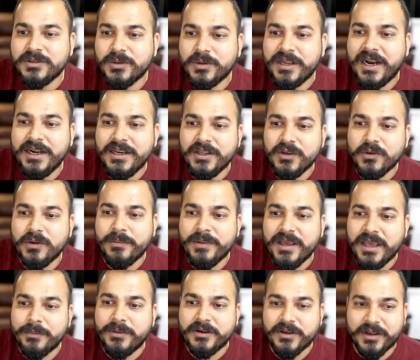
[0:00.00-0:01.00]
so that you will
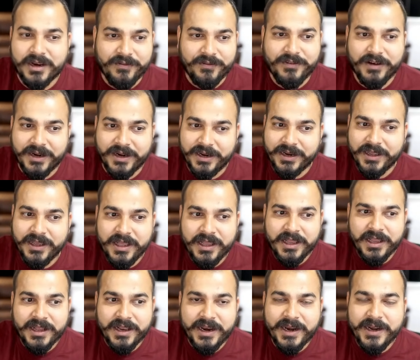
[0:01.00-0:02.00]
be able to refer it,
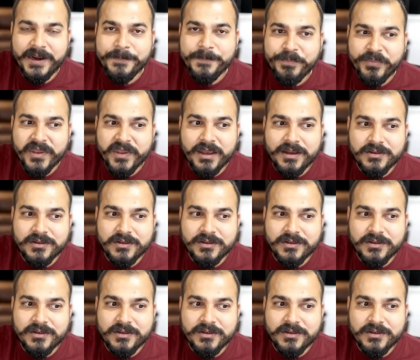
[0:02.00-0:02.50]
right?